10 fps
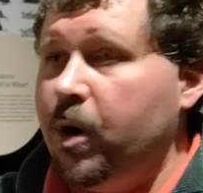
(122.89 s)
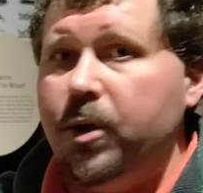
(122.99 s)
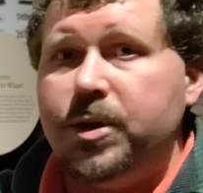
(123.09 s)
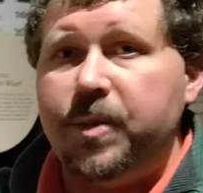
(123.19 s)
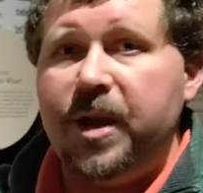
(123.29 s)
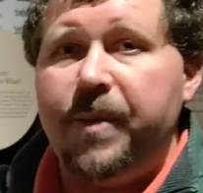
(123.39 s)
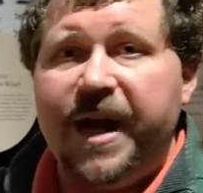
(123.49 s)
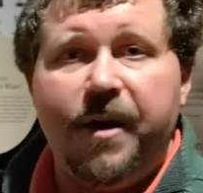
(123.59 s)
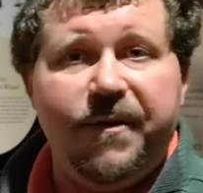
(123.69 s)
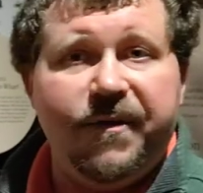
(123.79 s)
grow to be
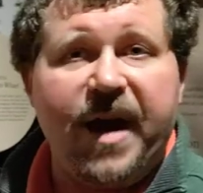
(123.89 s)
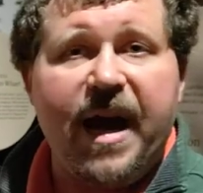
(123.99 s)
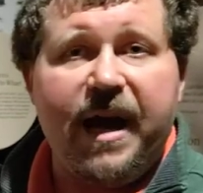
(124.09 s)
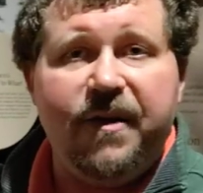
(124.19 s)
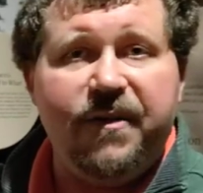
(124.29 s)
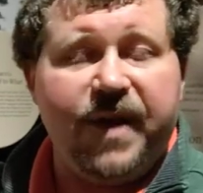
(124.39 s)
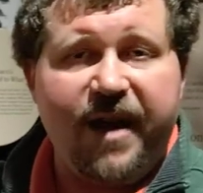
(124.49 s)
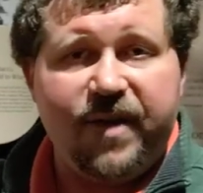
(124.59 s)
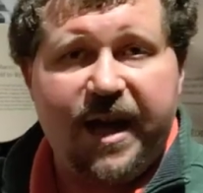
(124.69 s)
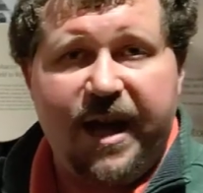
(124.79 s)
about five,
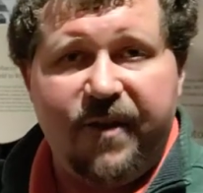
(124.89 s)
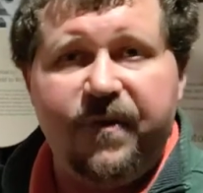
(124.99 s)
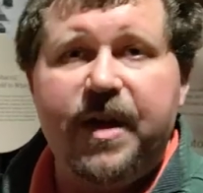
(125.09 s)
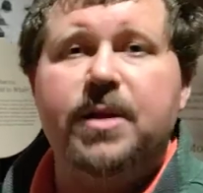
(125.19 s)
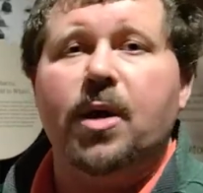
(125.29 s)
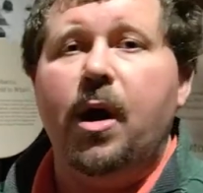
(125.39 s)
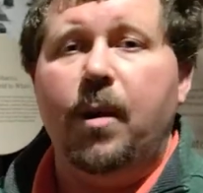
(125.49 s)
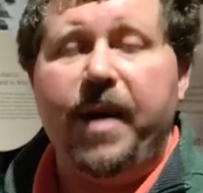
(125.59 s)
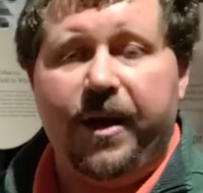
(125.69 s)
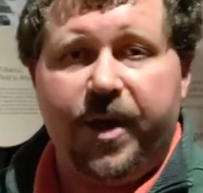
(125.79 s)
five and a half feet tall,
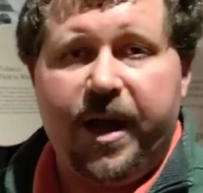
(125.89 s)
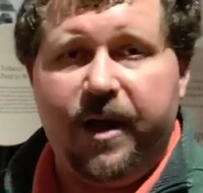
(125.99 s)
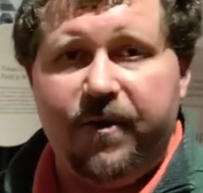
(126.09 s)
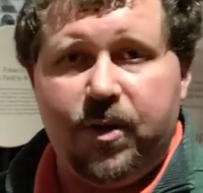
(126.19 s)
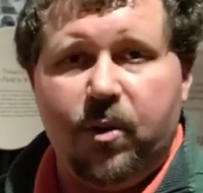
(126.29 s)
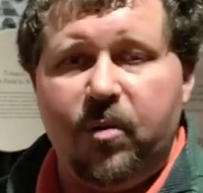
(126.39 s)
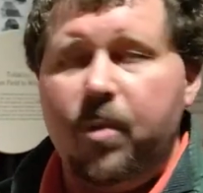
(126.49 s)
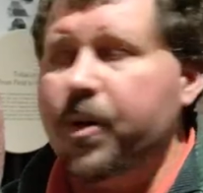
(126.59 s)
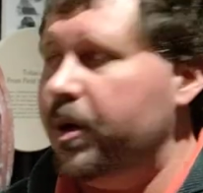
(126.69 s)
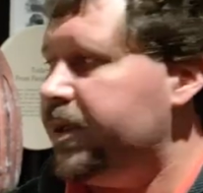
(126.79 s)
about the height of a
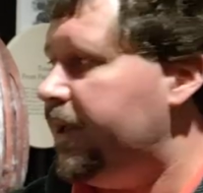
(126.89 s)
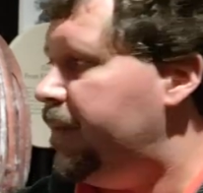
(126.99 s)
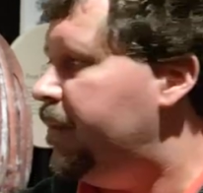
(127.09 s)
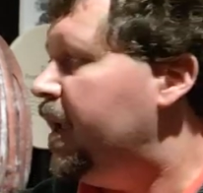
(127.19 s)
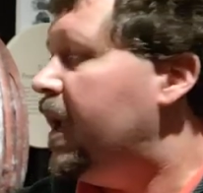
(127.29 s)
normal person.